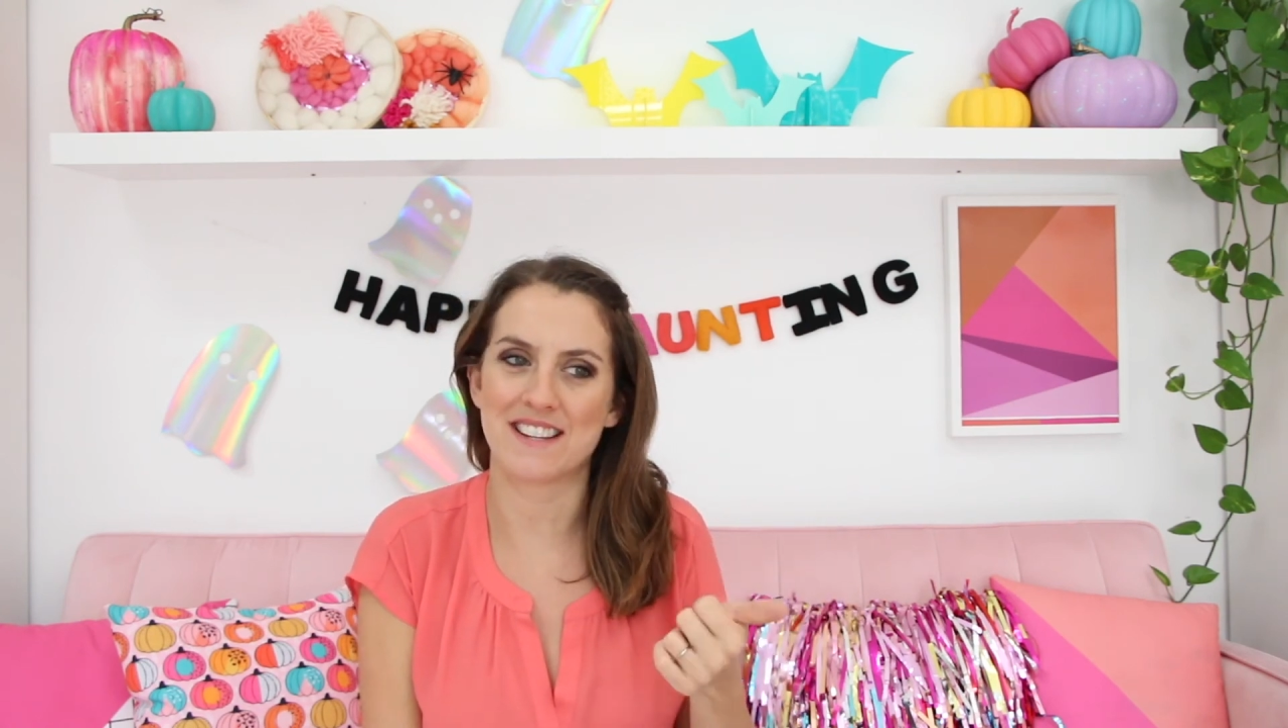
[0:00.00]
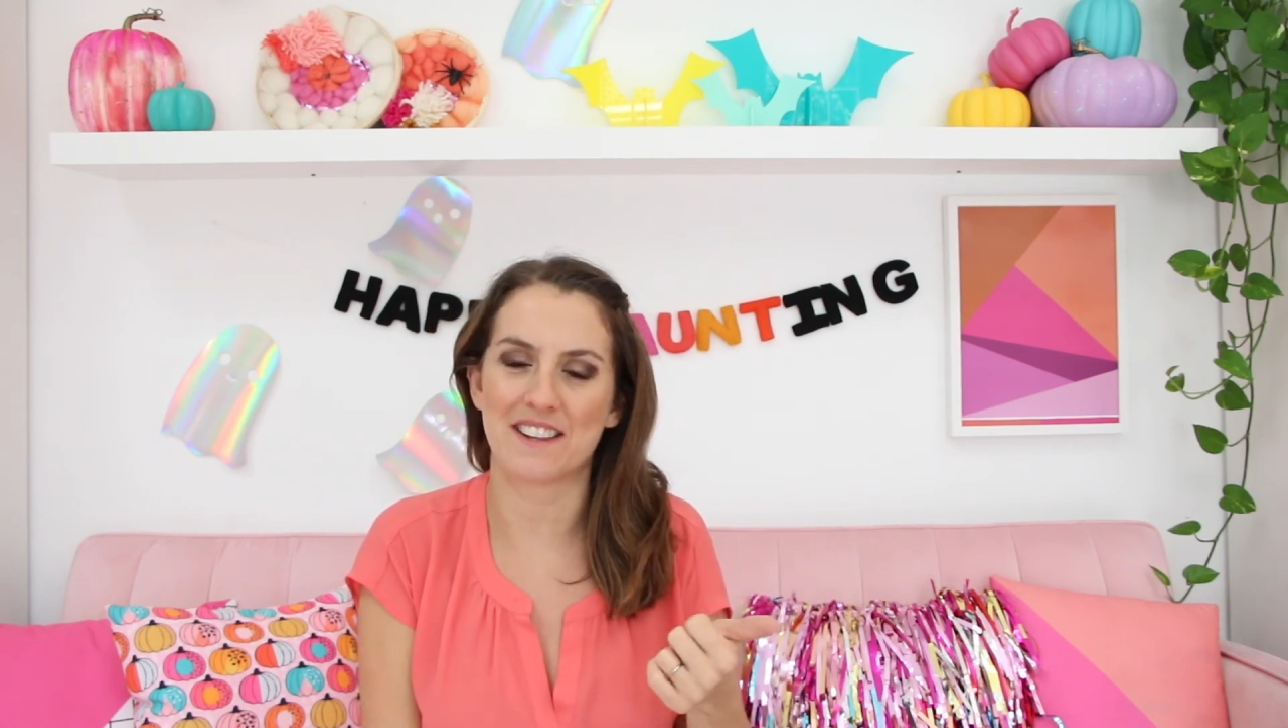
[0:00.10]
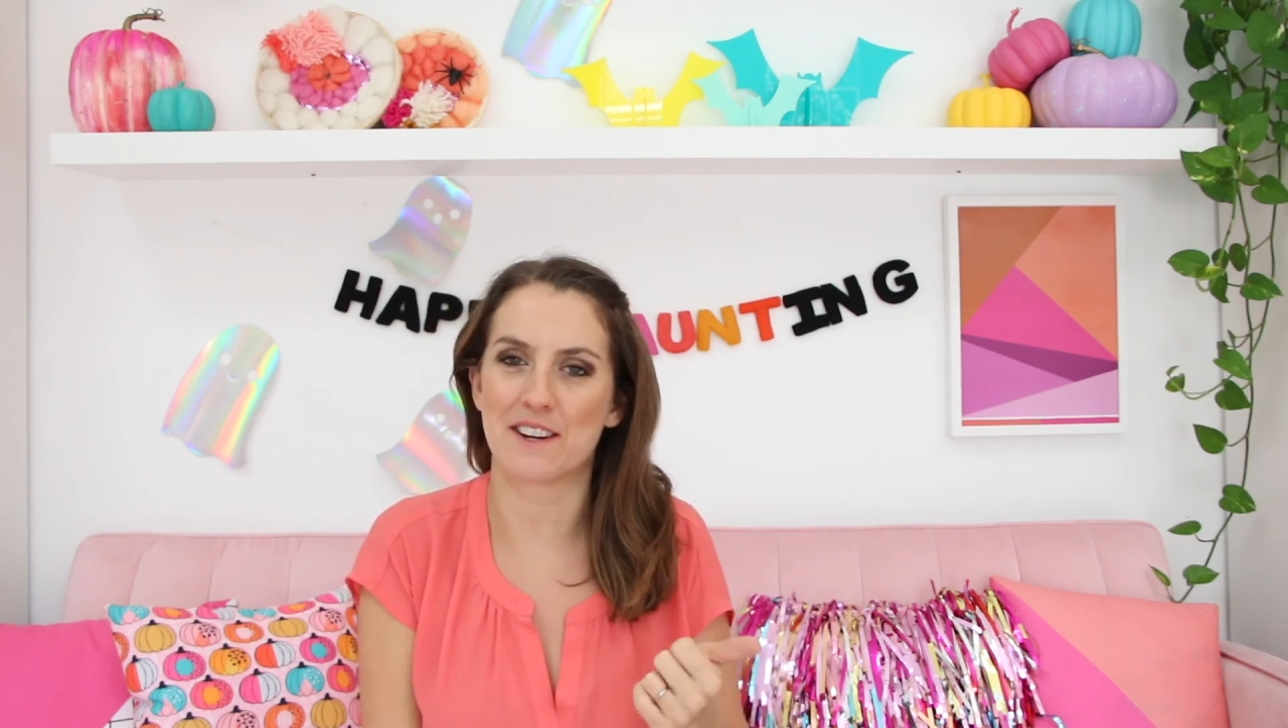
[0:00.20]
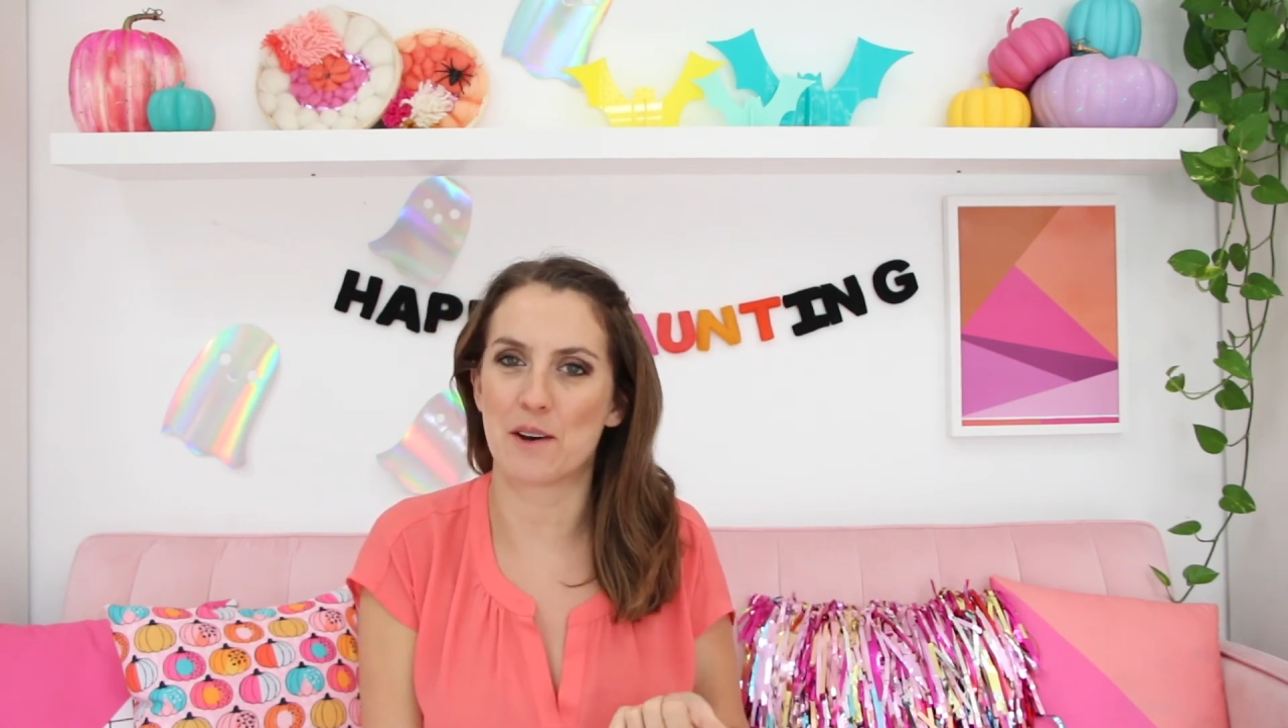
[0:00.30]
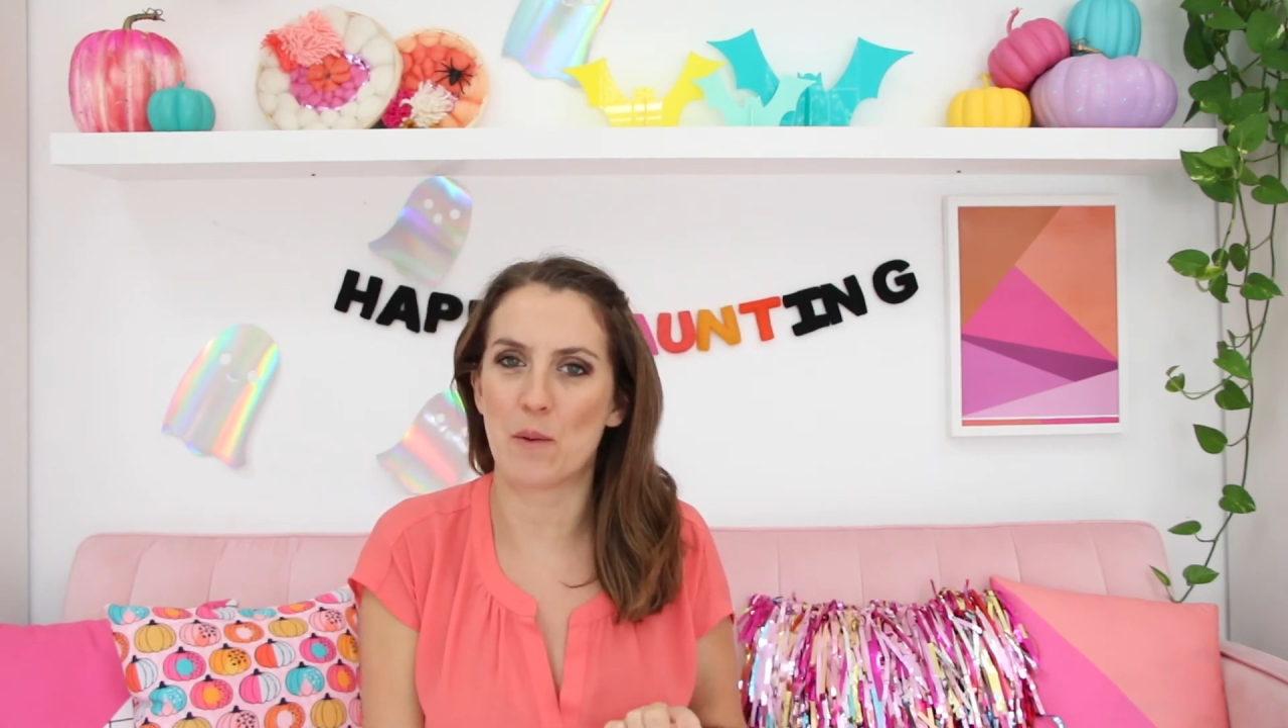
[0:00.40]
sell
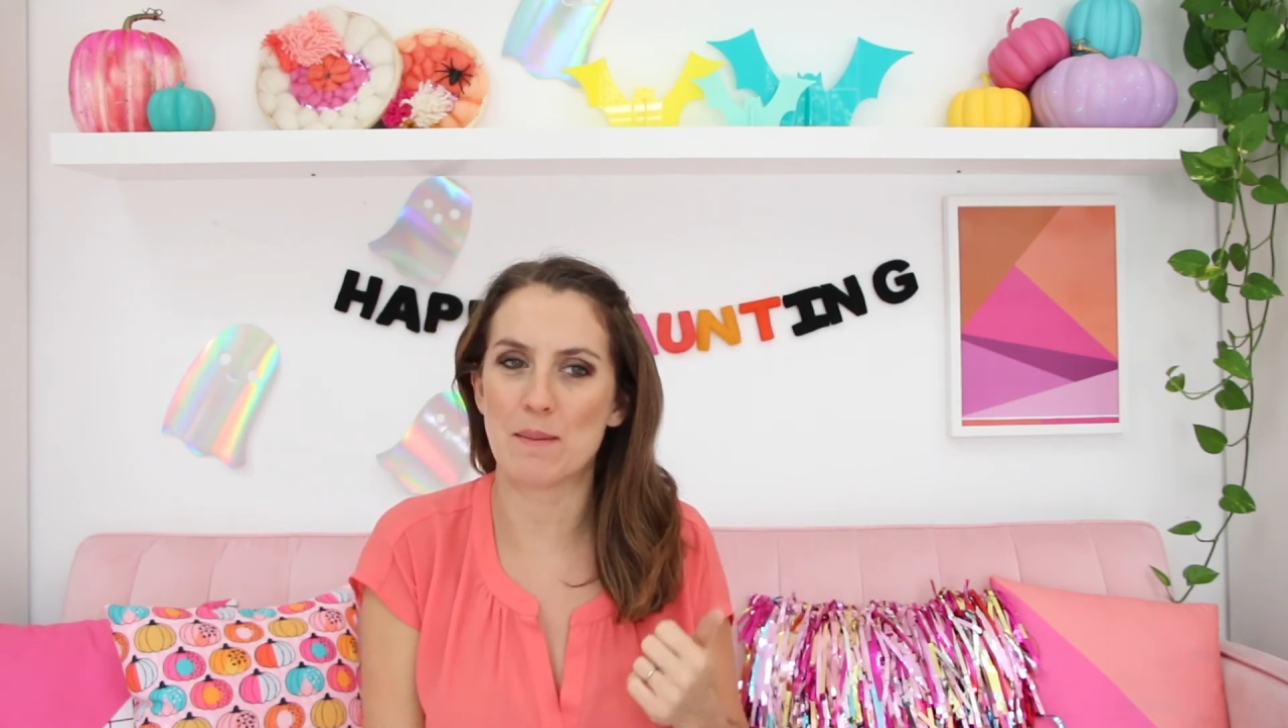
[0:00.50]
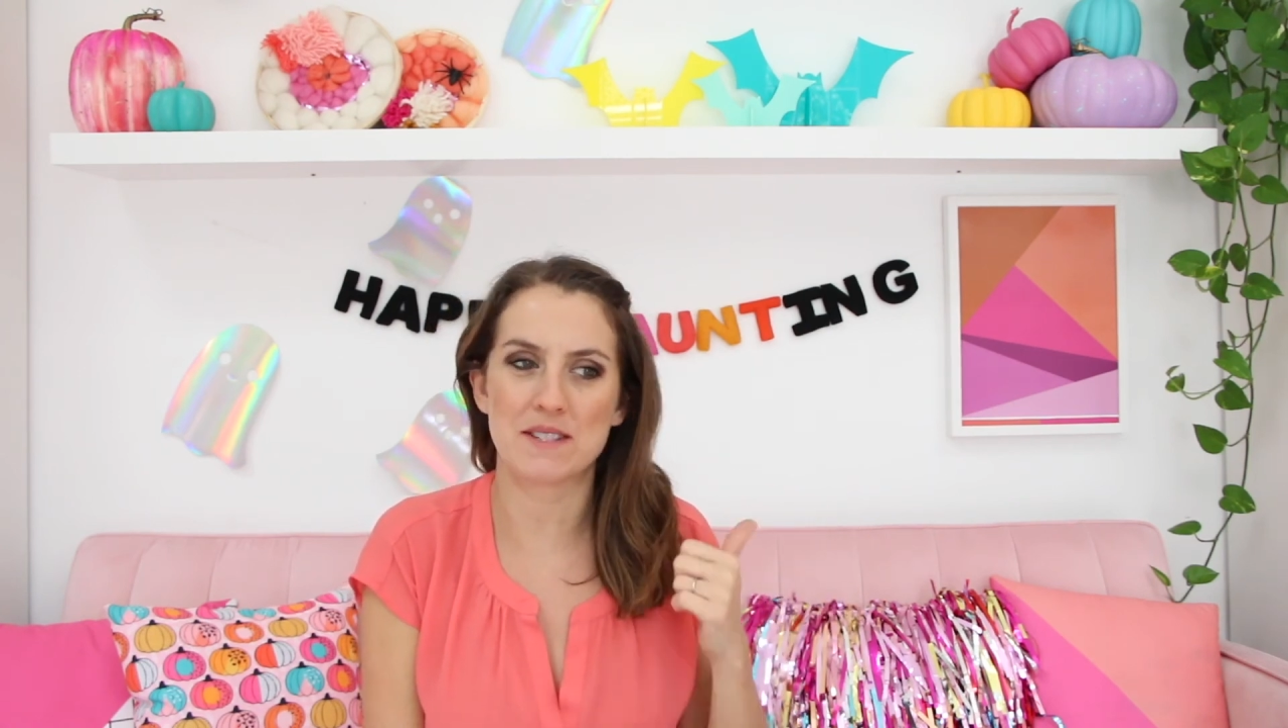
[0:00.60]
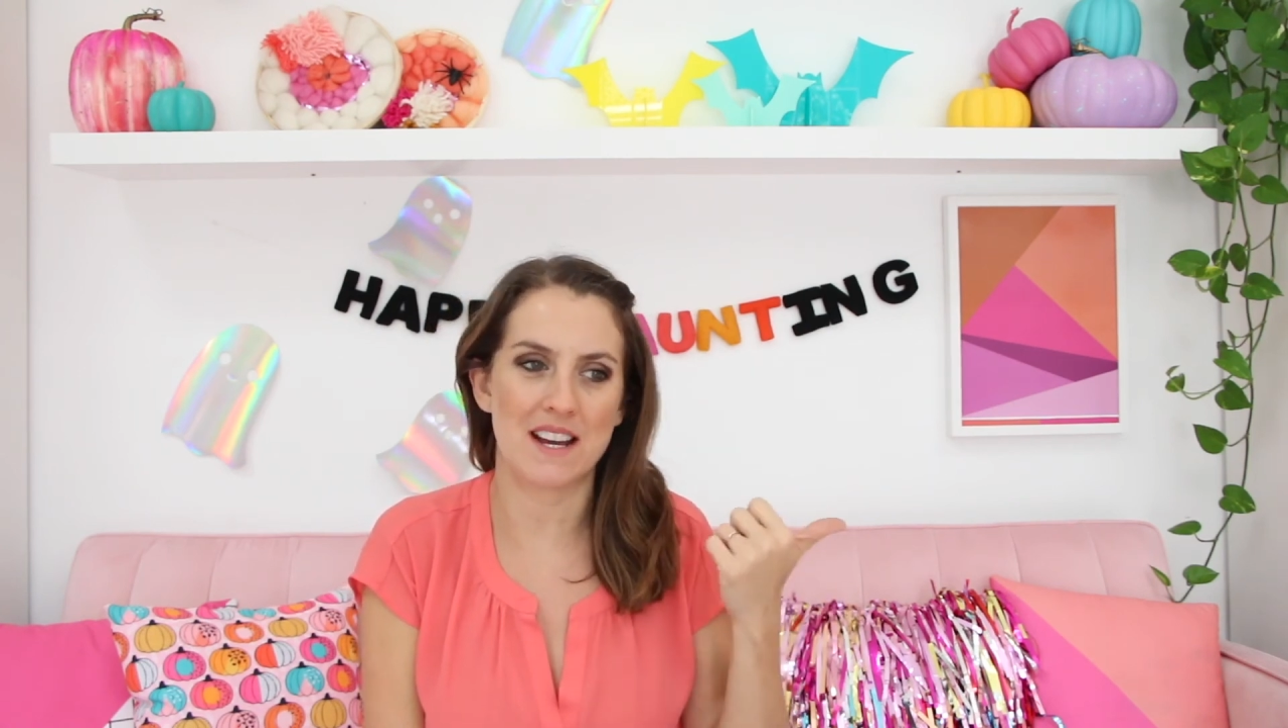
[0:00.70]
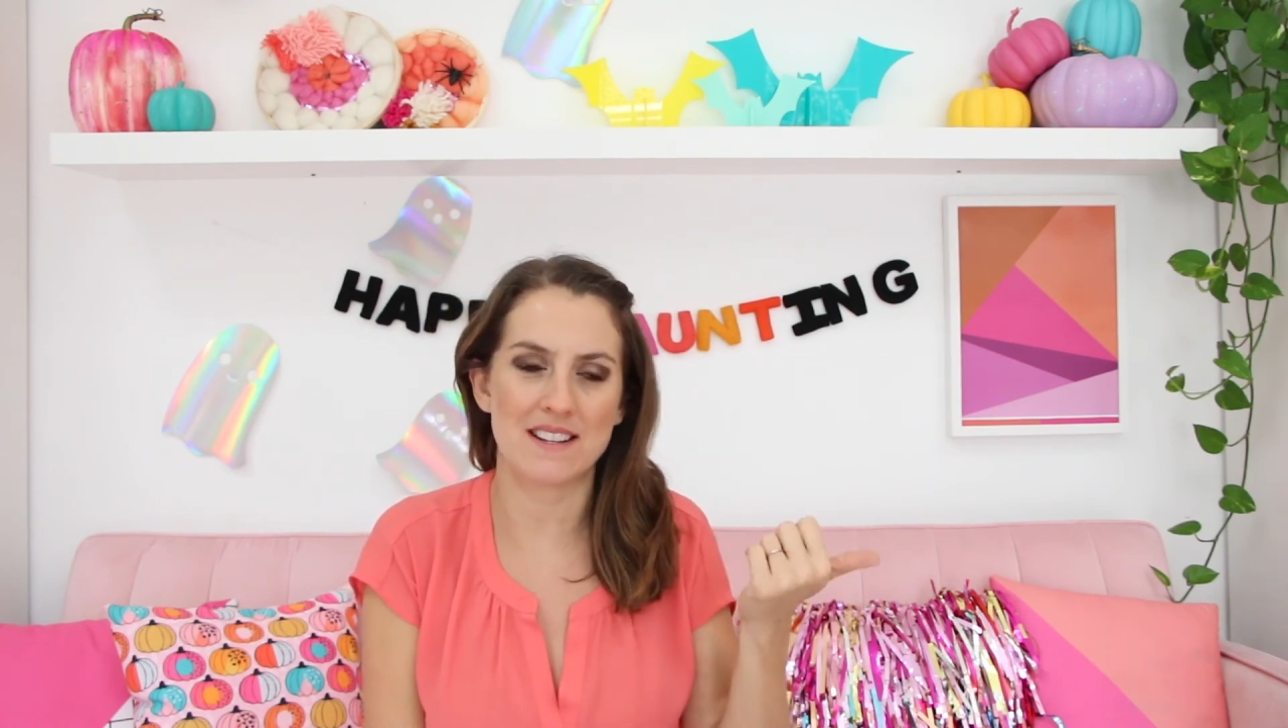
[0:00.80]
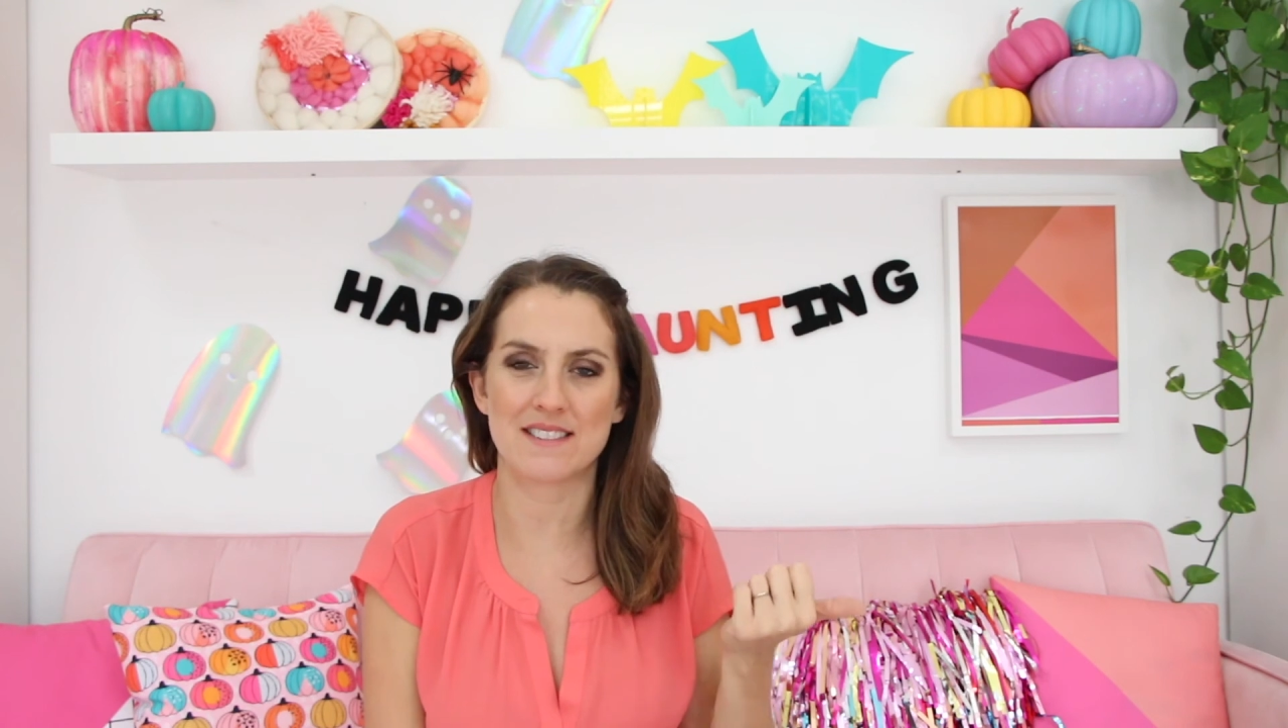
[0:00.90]
it on a
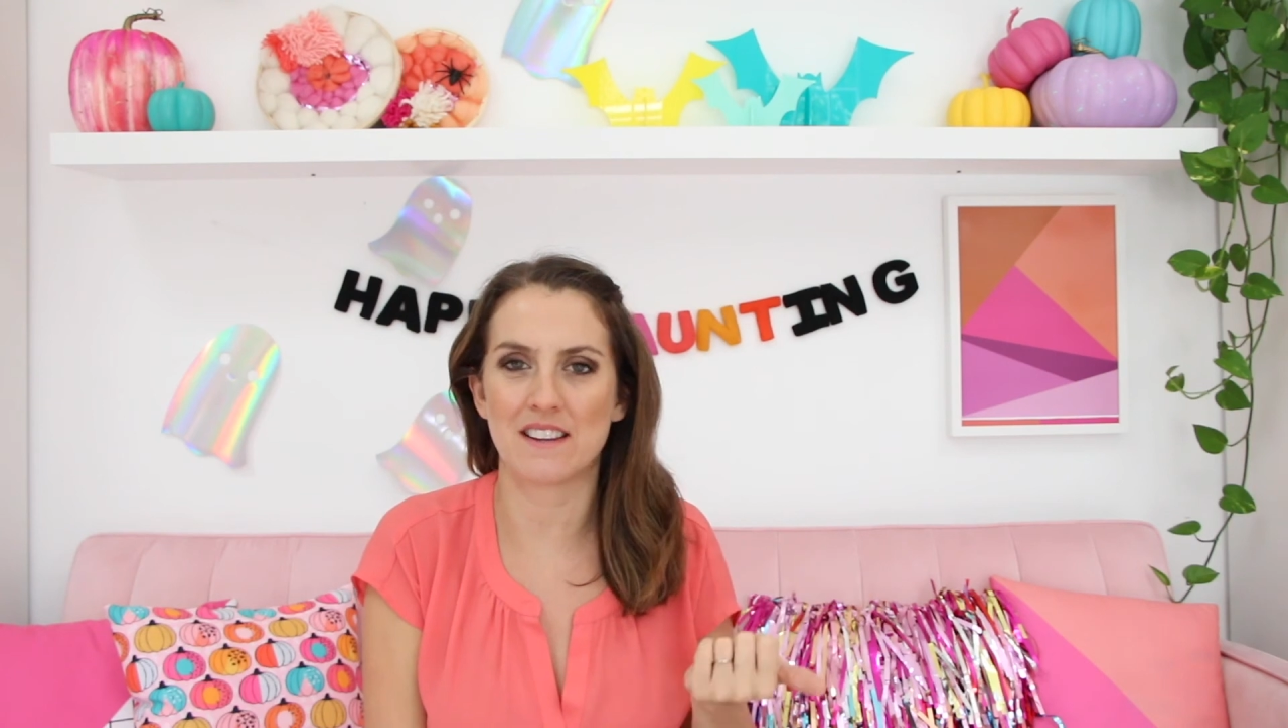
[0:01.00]
website,